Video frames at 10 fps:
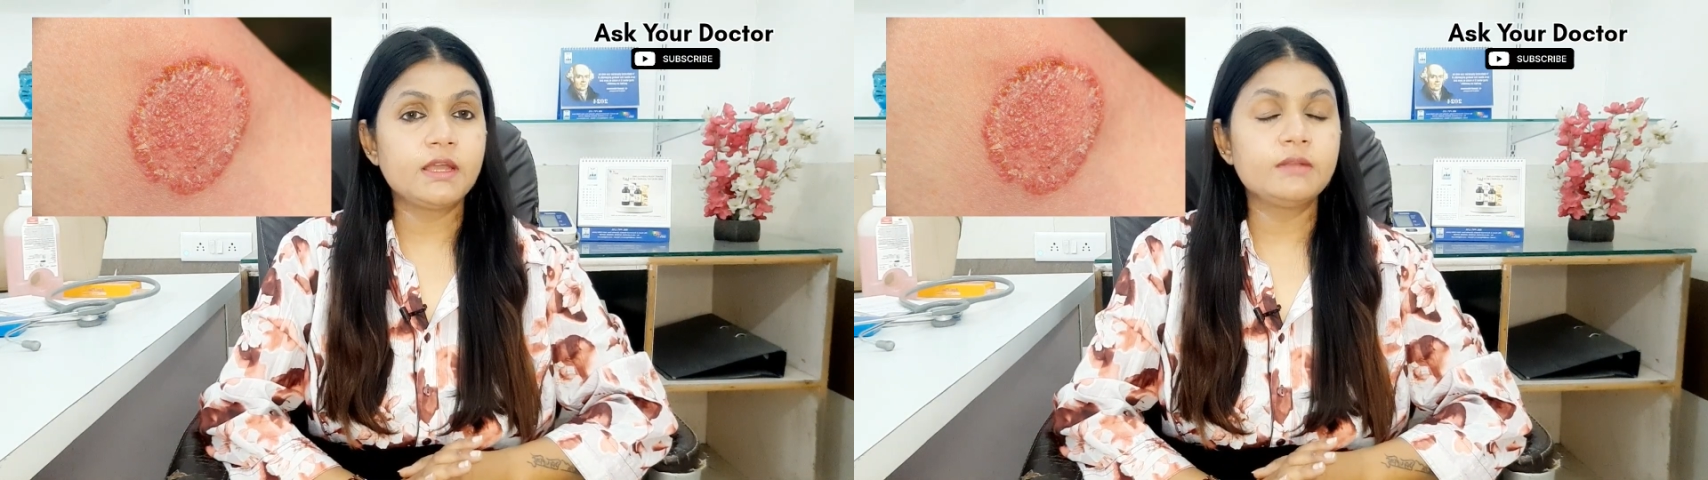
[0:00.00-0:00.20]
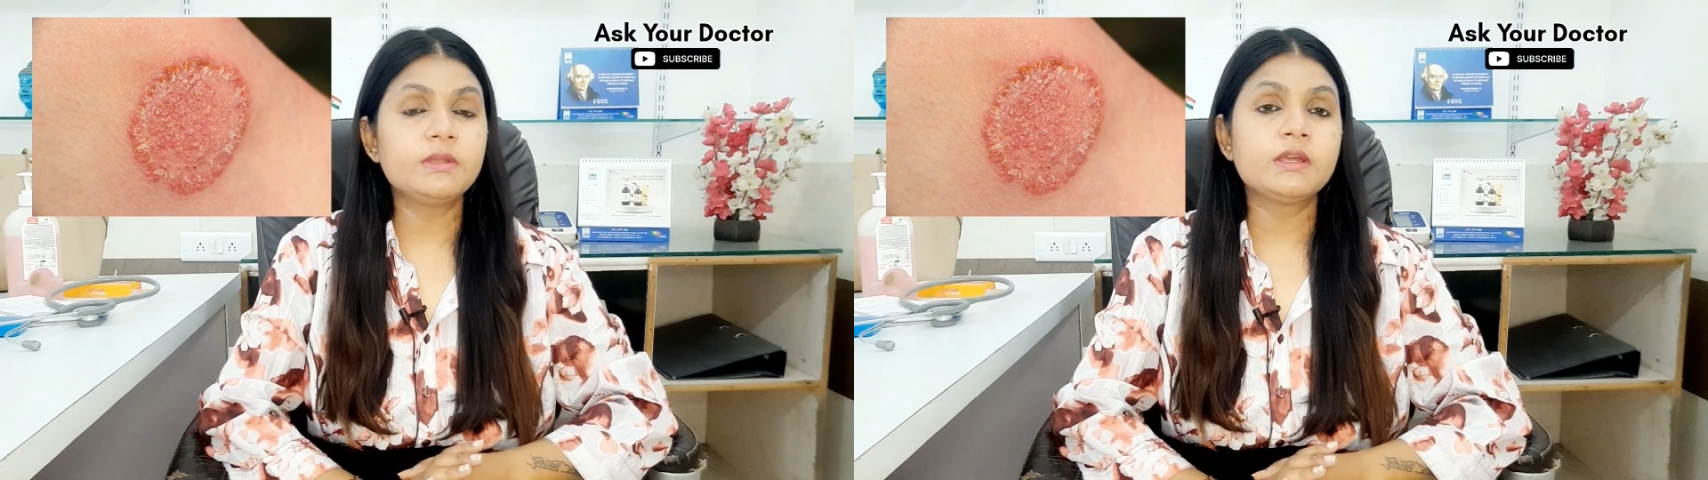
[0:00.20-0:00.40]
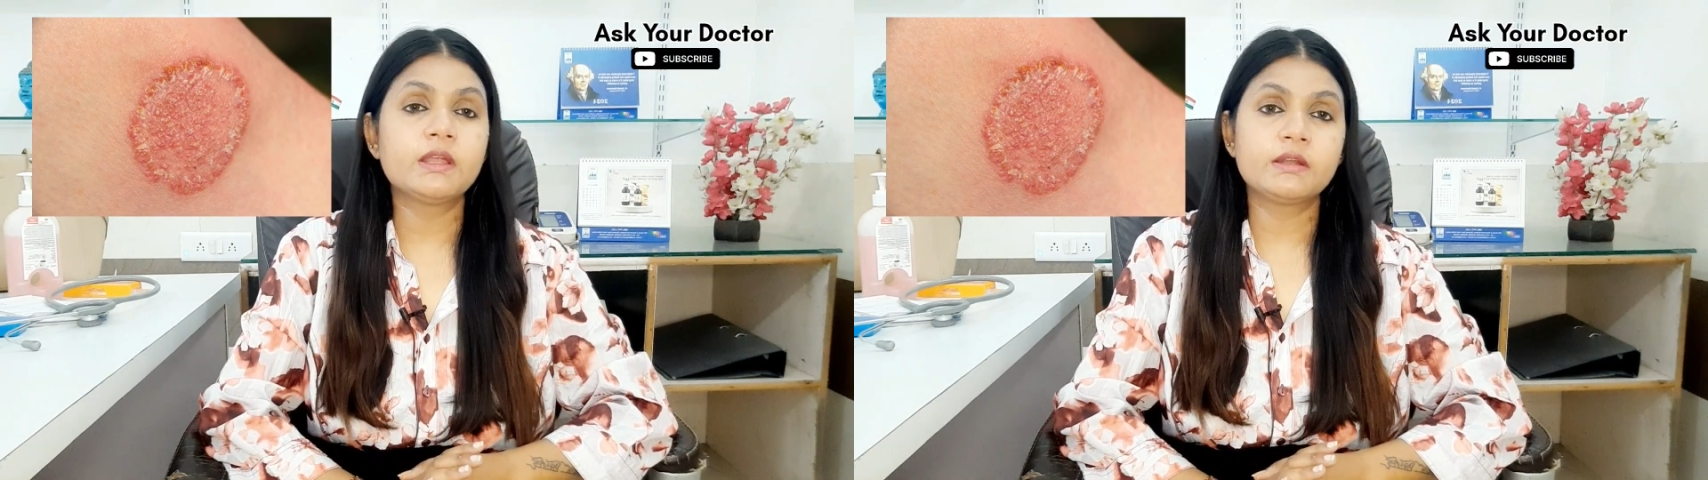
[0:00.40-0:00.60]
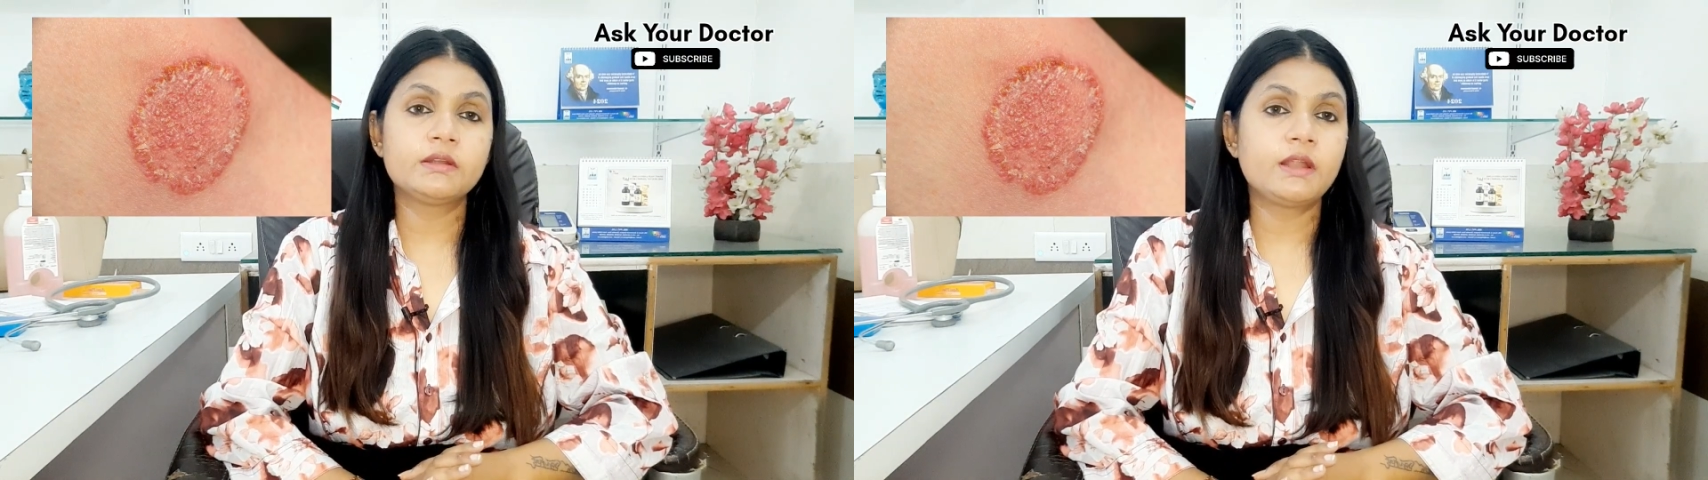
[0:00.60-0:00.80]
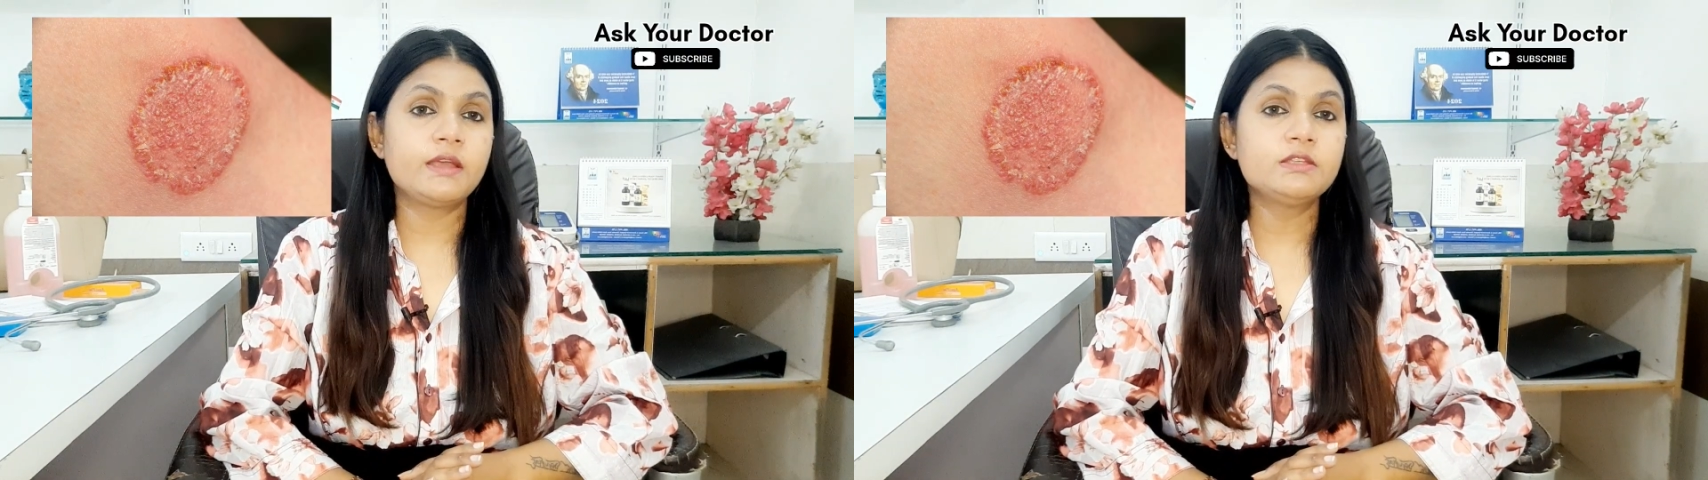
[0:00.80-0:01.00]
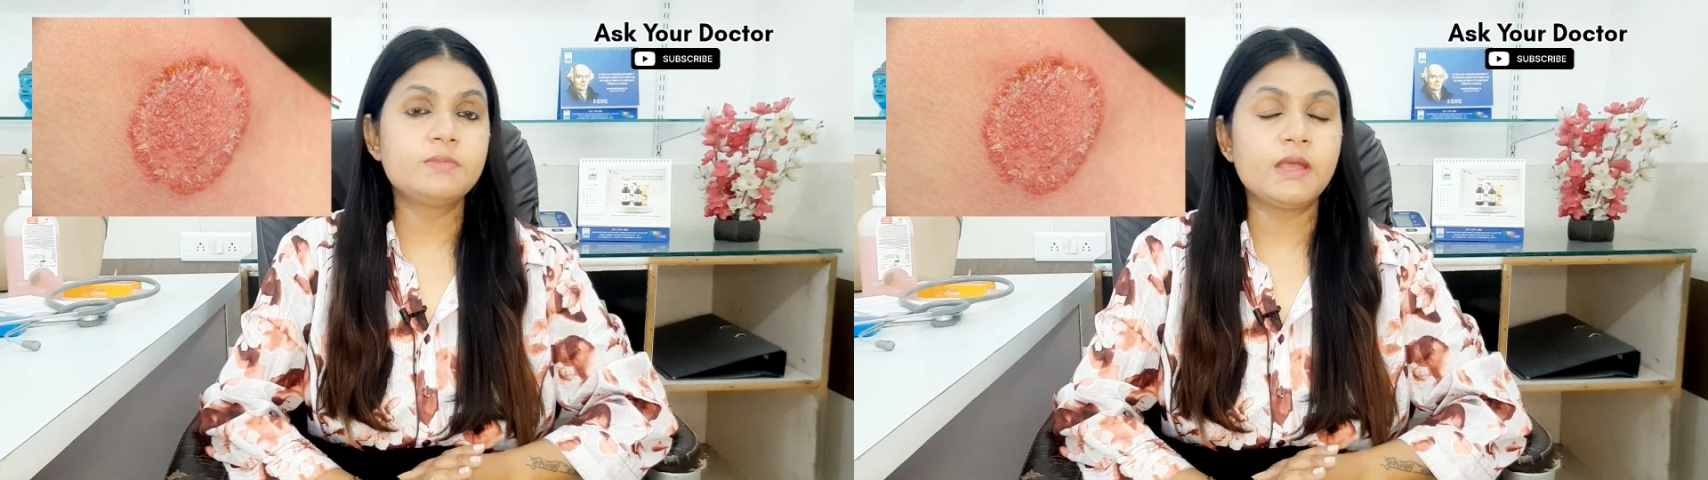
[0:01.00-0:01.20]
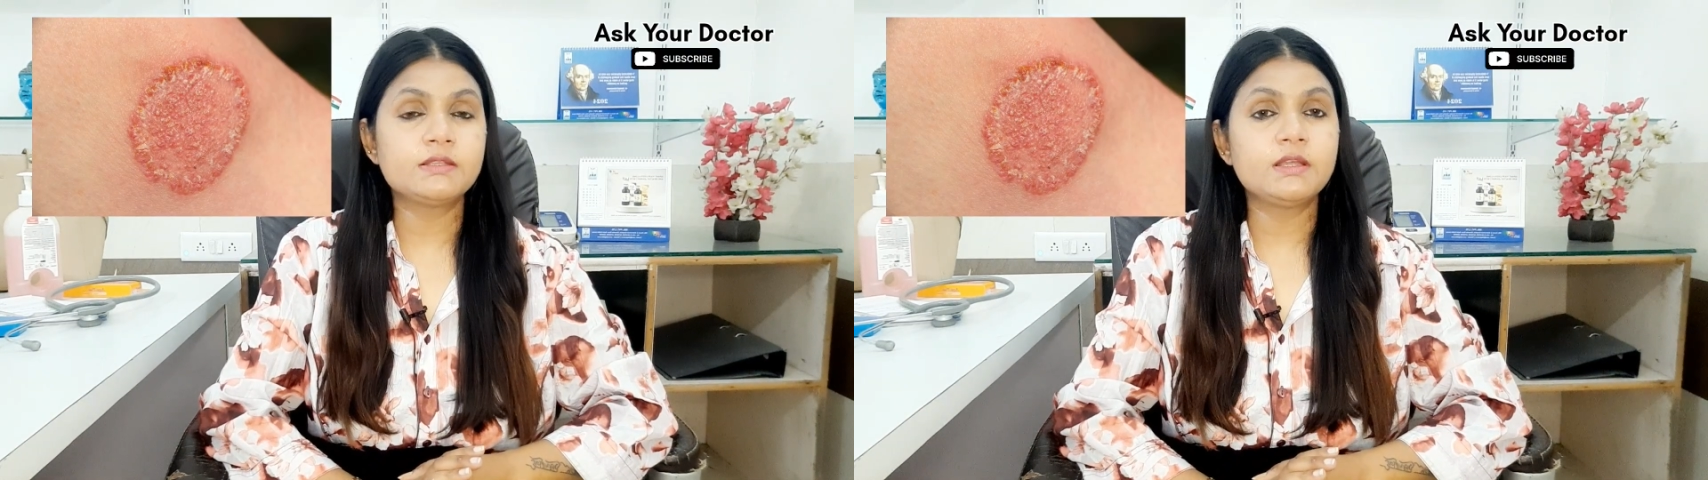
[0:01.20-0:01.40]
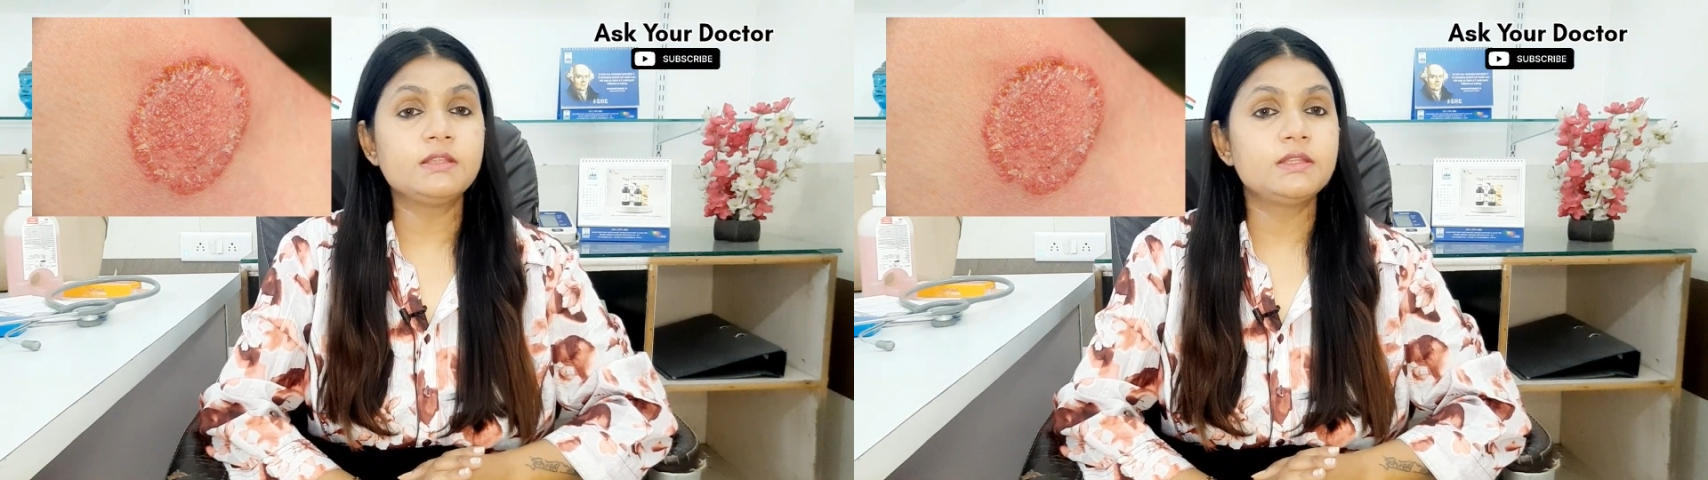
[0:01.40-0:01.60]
can be characterized by the